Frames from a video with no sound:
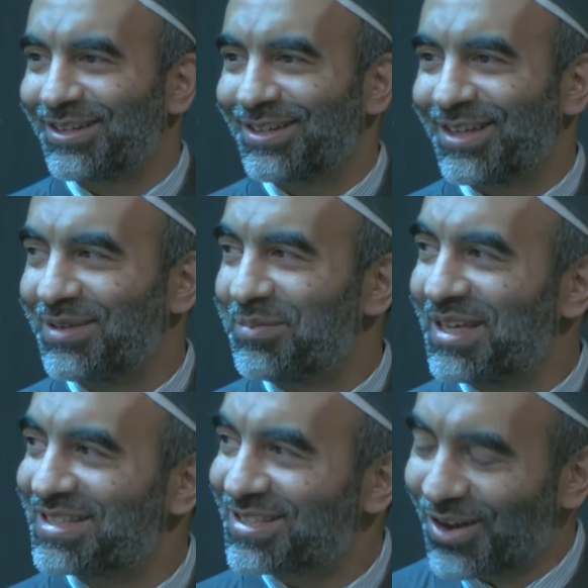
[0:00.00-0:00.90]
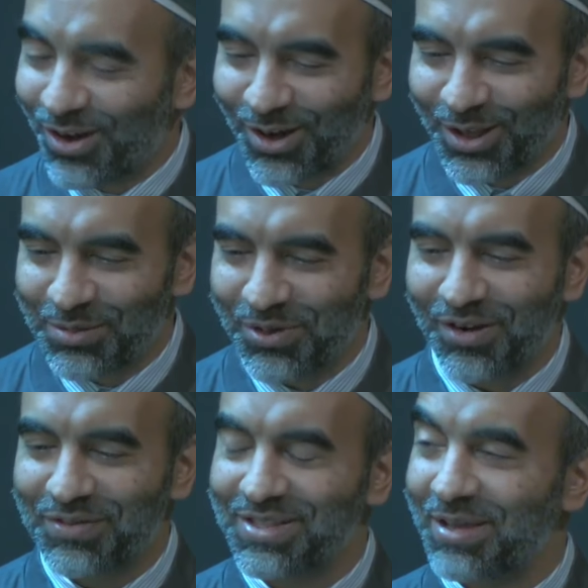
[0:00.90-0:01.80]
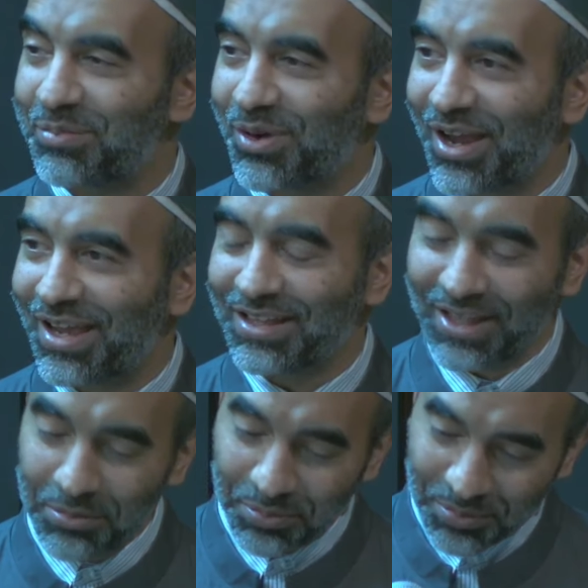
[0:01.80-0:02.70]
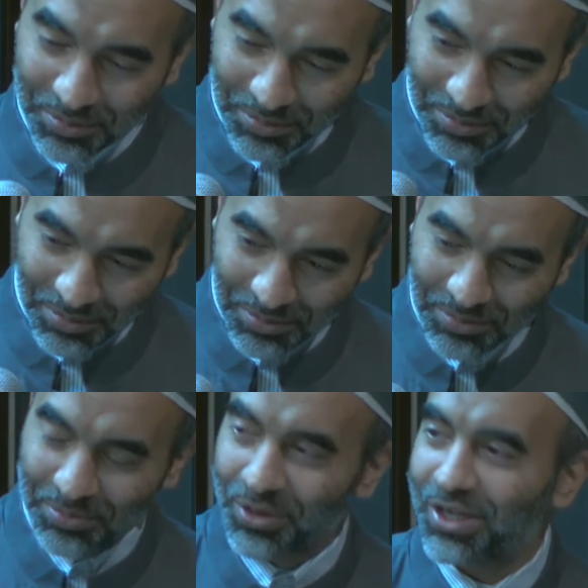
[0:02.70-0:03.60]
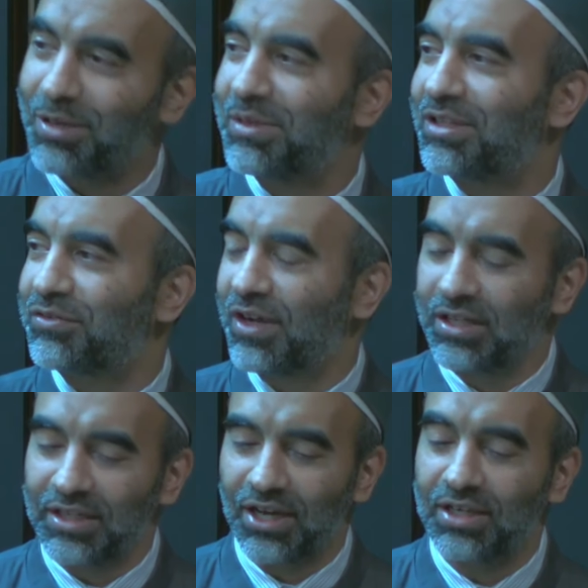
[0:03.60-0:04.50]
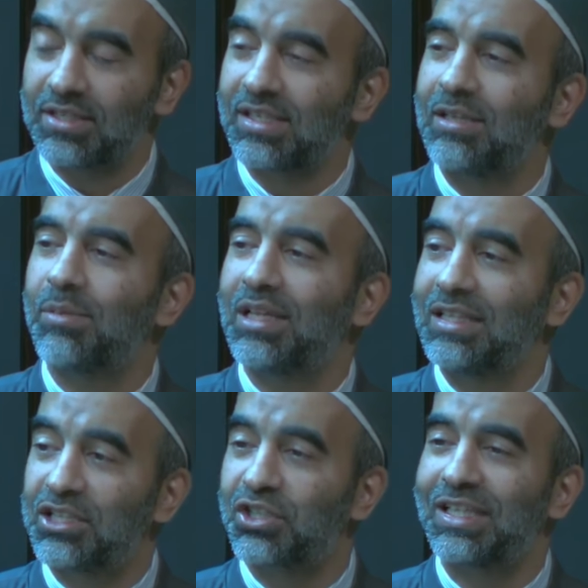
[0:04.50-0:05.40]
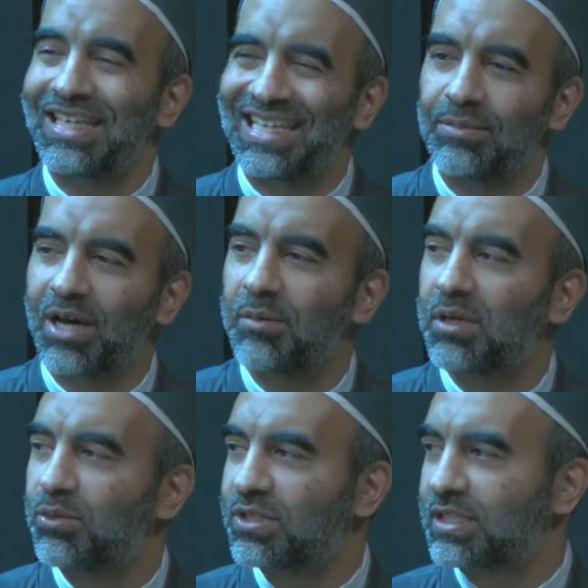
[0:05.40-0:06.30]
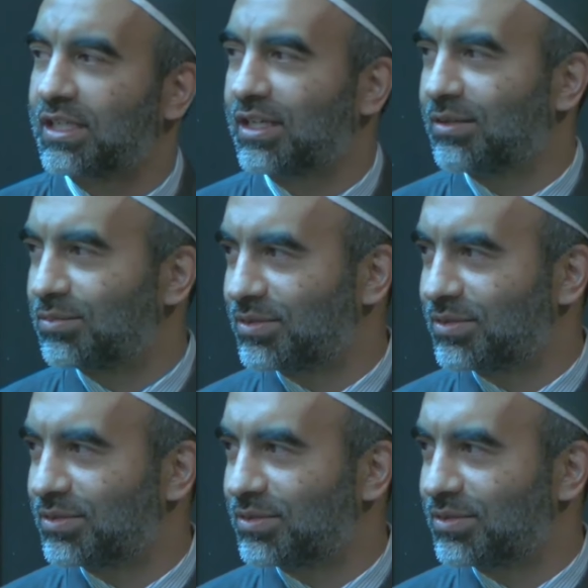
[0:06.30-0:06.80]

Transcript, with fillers: He meets all the prophets. They pray. They put him in the front. Now he's Im literally Imam al Mursaleen.